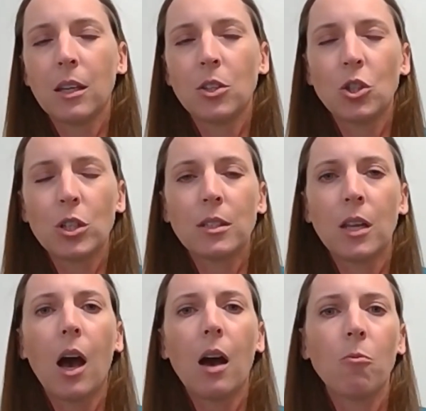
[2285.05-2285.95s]
It's just
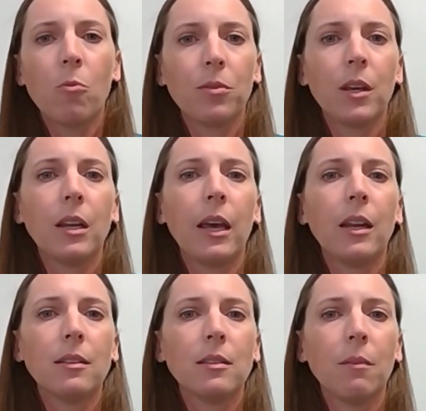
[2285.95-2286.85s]
not worth it. And
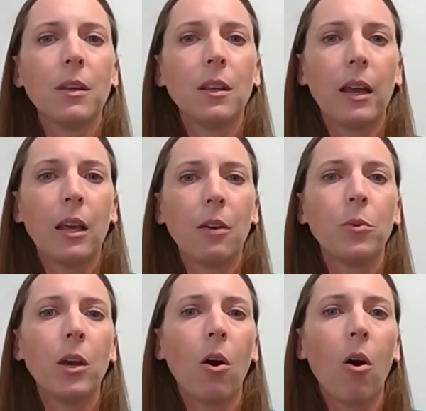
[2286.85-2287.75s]
it's something that if
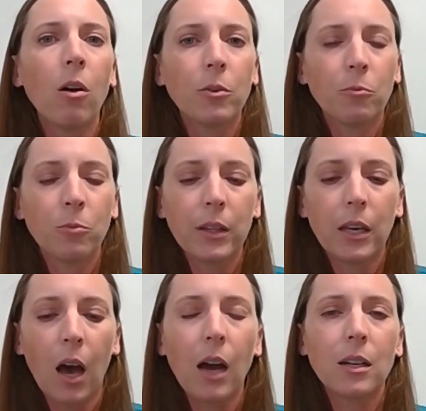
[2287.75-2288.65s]
we all are really
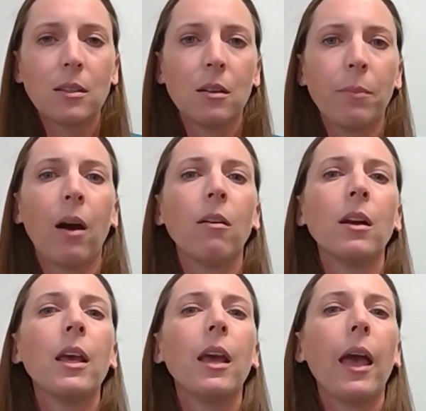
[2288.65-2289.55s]
cognizant about
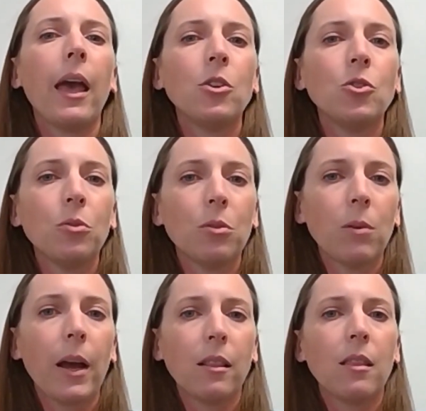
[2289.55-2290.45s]
and do the
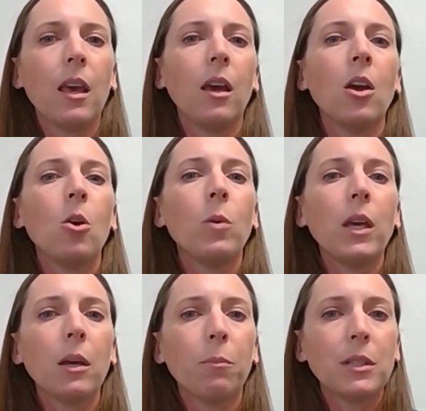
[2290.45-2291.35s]
right thing, we
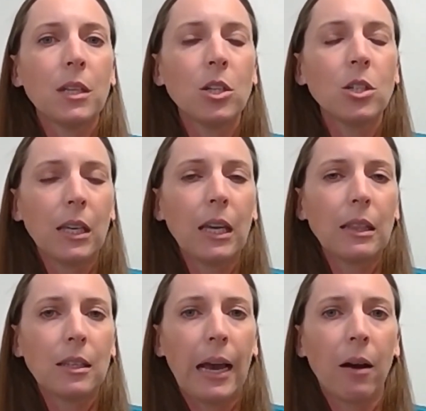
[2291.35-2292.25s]
could potentially get
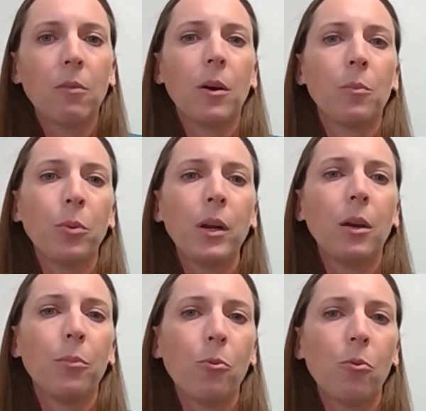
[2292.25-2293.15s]
this out of our
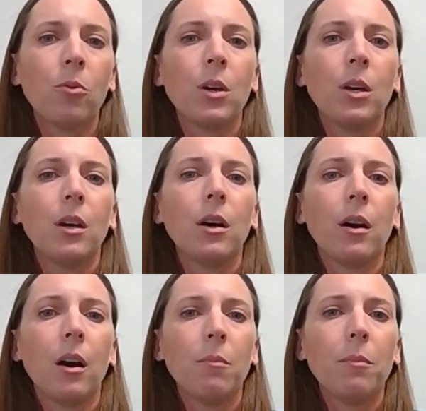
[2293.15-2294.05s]
breeding pool.
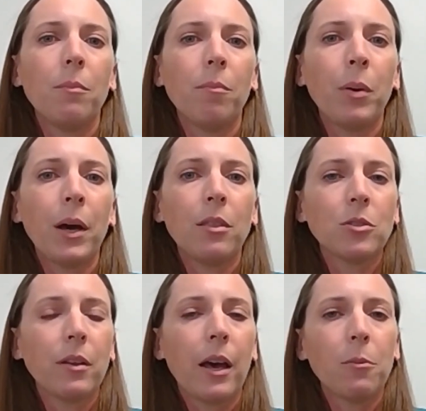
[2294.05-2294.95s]
But there's
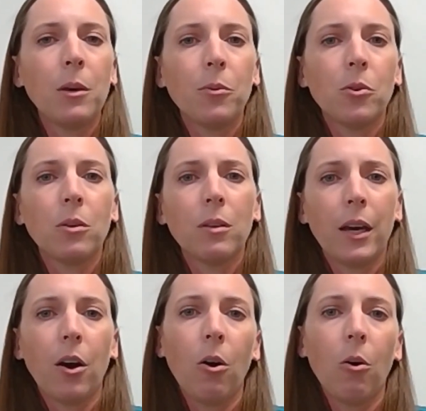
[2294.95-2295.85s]
a lot of people who are
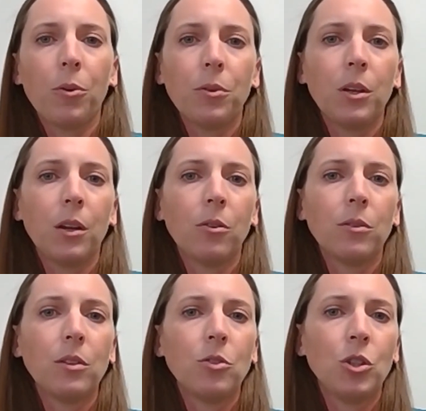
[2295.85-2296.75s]
like, oh,
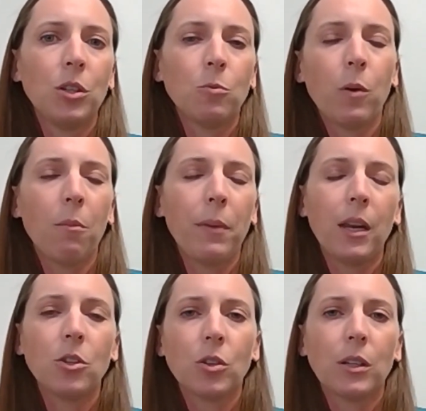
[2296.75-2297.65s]
well, she's well
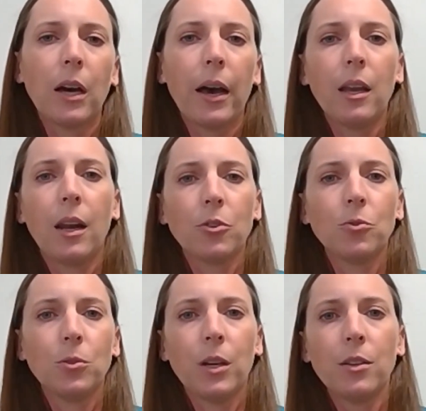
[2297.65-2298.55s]
managed on diet and
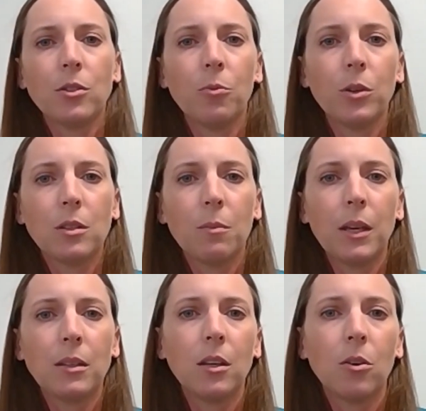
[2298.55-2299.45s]
exercise, so what's the
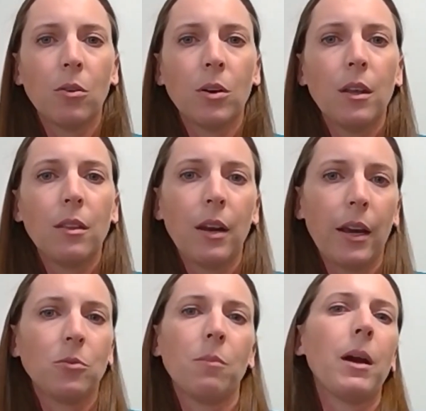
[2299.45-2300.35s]
big deal? The
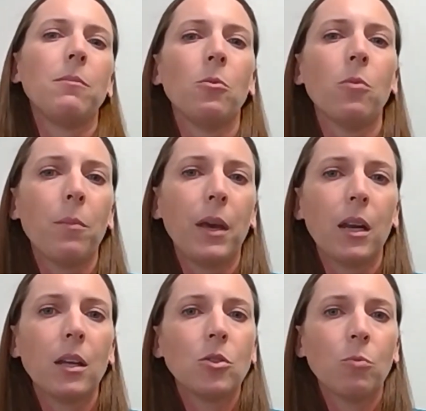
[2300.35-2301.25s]
next one might be well
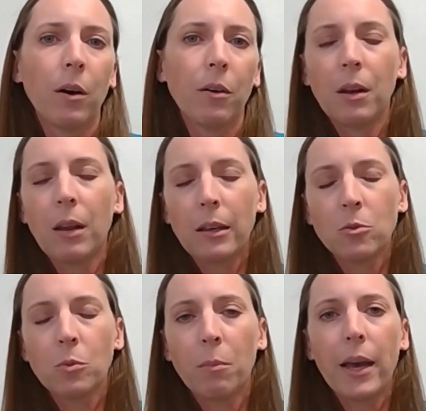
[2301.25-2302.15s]
managed. Well, the next
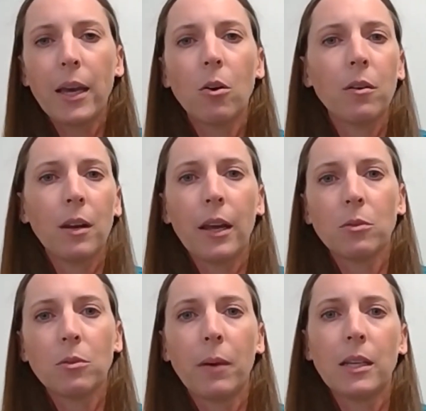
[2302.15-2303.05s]
one might, or the next
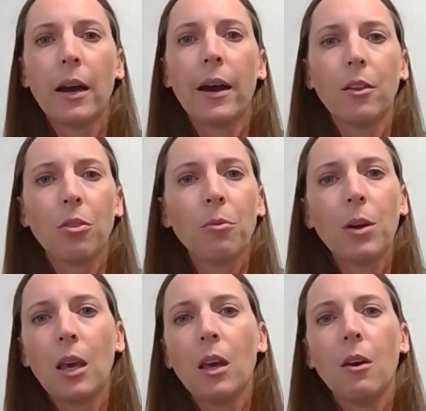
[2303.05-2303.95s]
one might die at
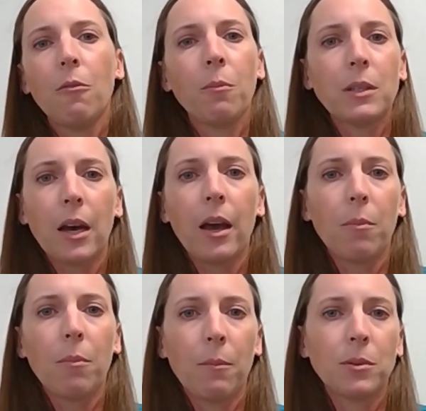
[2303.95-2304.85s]
3 from a
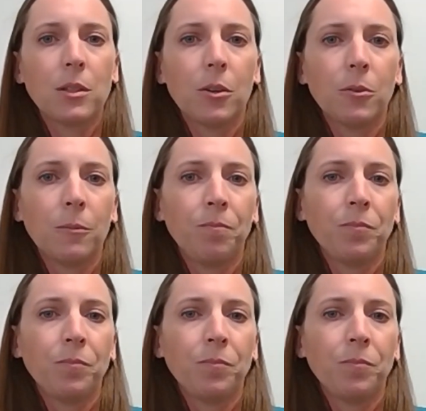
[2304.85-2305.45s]
tie-up episode.